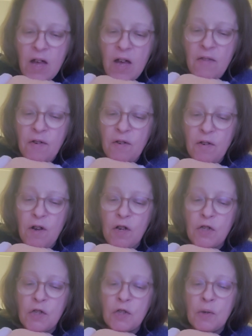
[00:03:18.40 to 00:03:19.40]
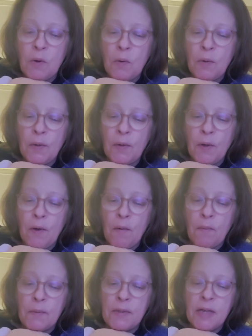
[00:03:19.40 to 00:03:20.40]
other large golden
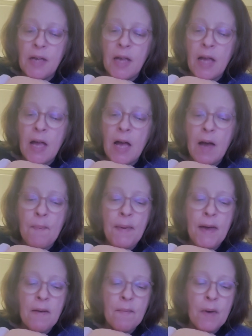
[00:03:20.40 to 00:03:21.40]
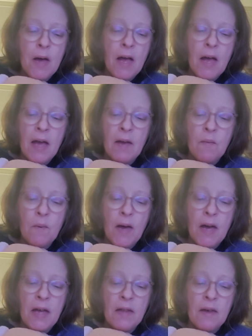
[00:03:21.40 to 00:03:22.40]
globes. I pick my
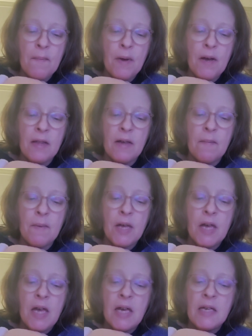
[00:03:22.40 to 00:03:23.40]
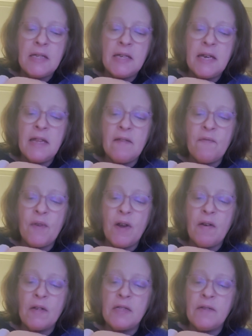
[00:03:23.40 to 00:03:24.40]
way among them, seeking the
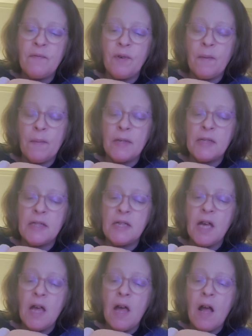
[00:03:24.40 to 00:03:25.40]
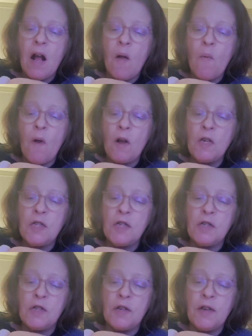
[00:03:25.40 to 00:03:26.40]
fairest and firmest. I wash
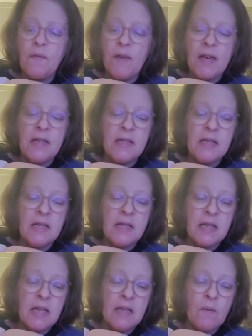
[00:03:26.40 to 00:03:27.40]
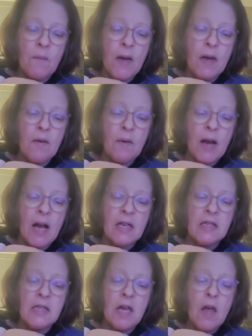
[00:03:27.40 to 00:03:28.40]
their dirty faces in the wet
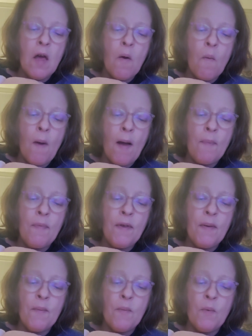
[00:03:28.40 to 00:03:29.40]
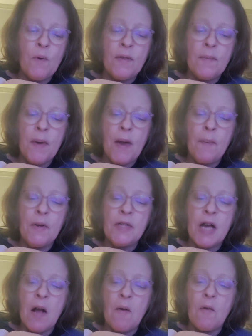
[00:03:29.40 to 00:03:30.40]
grass, wipe them with a paper
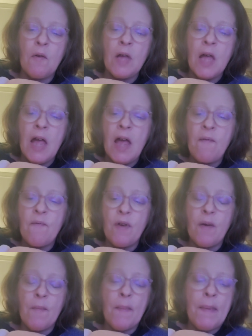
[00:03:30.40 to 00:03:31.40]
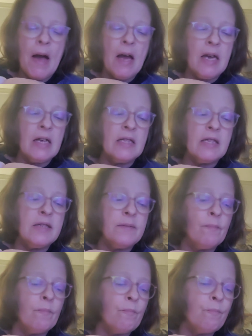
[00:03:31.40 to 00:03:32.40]
towel, and fill my pockets.